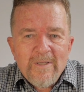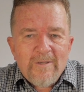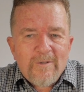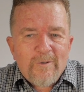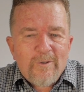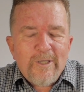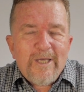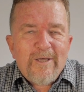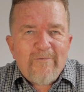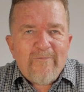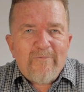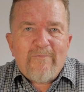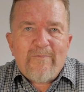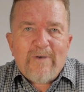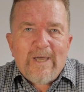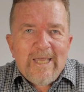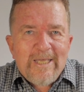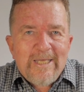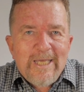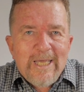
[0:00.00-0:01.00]
Live
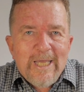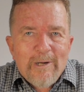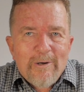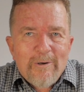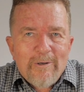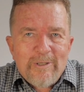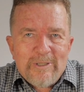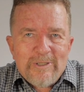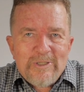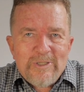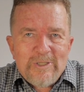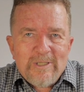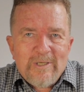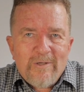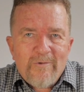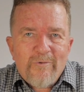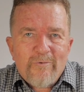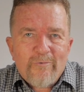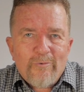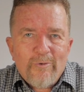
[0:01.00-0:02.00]

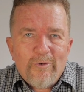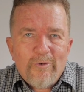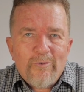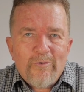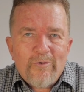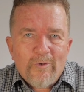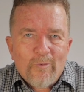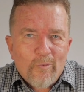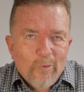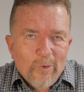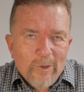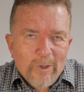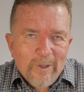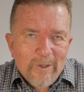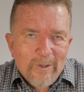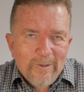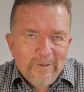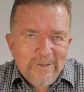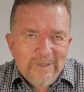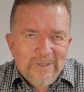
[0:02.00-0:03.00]
vicariously through the
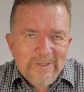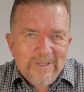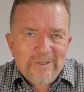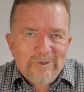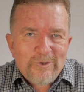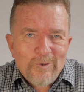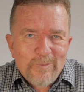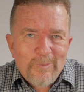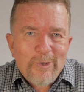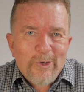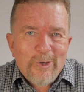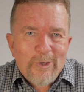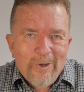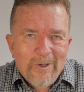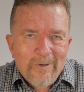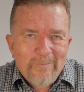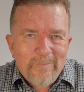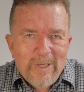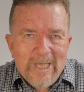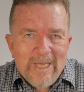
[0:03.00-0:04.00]
words that you put
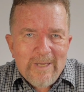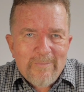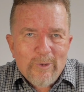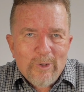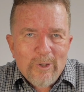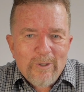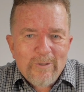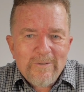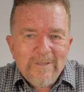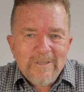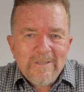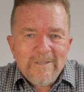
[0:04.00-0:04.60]
on paper.